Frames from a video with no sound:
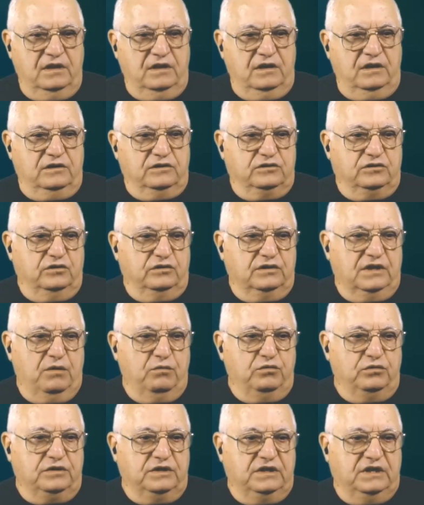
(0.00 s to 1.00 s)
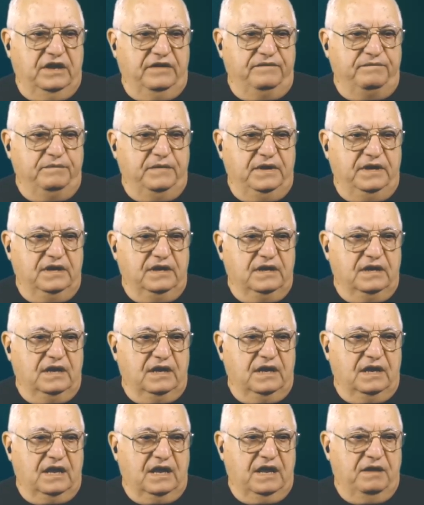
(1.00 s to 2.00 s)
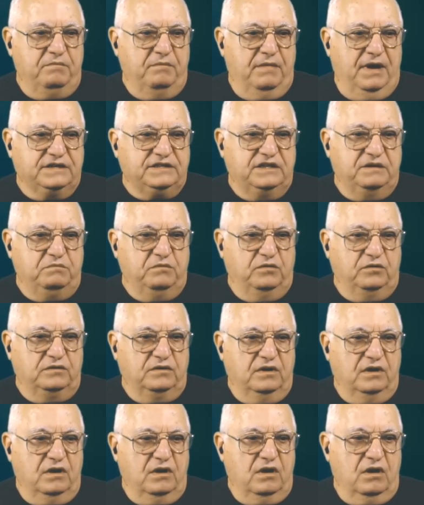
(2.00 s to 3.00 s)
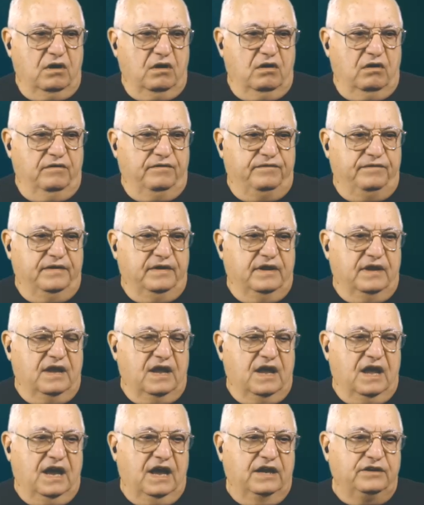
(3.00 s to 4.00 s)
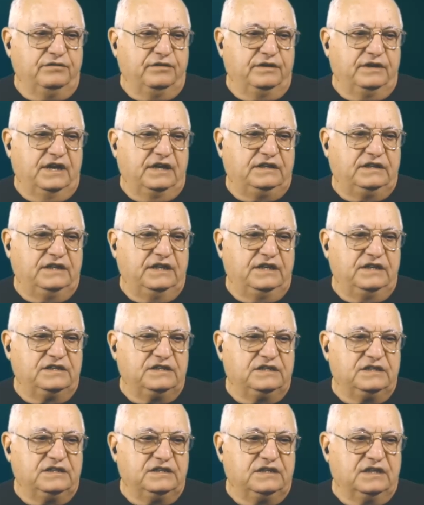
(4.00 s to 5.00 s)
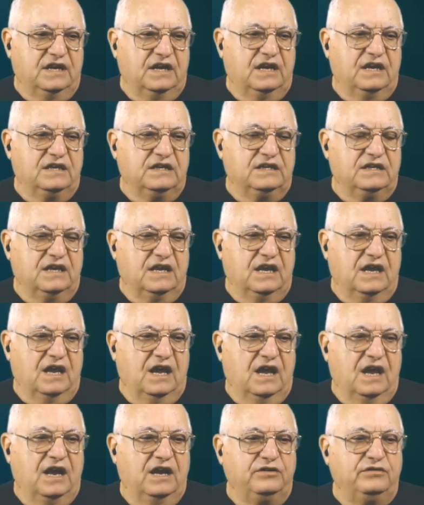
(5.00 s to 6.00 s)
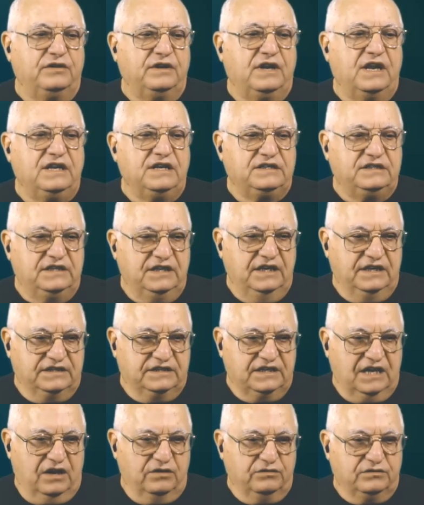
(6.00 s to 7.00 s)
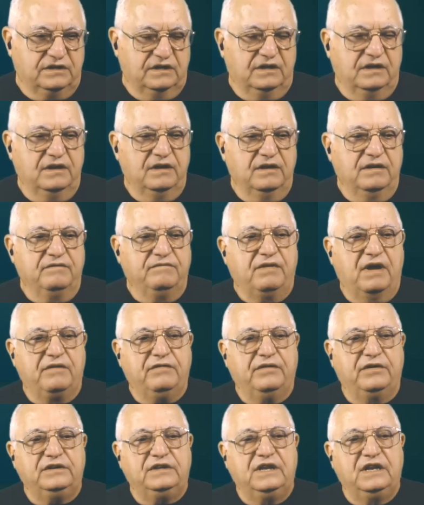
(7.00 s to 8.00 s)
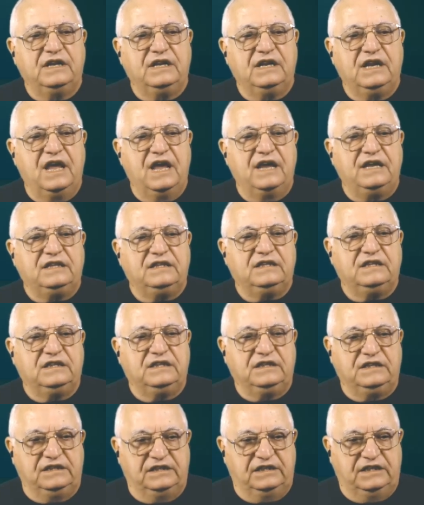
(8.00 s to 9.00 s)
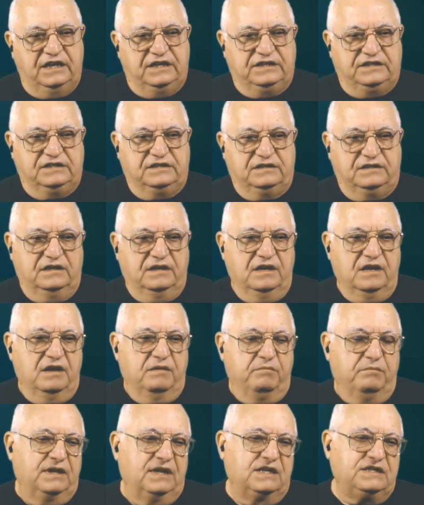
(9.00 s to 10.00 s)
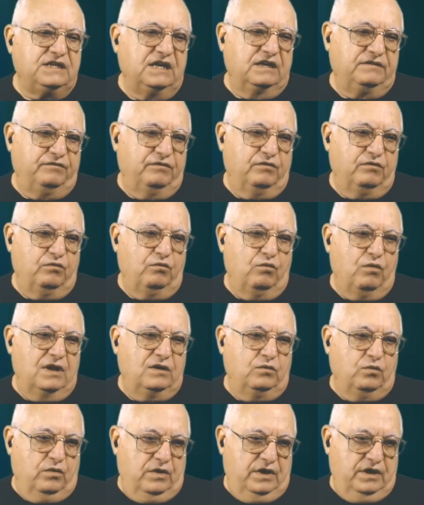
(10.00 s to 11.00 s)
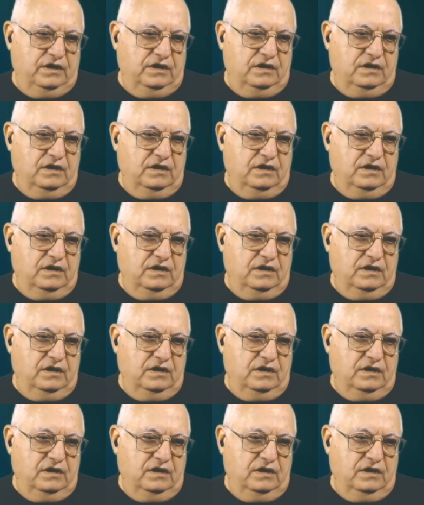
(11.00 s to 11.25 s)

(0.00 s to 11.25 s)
So that would give me a maximum of 186,588 ticks. But that's just for one way.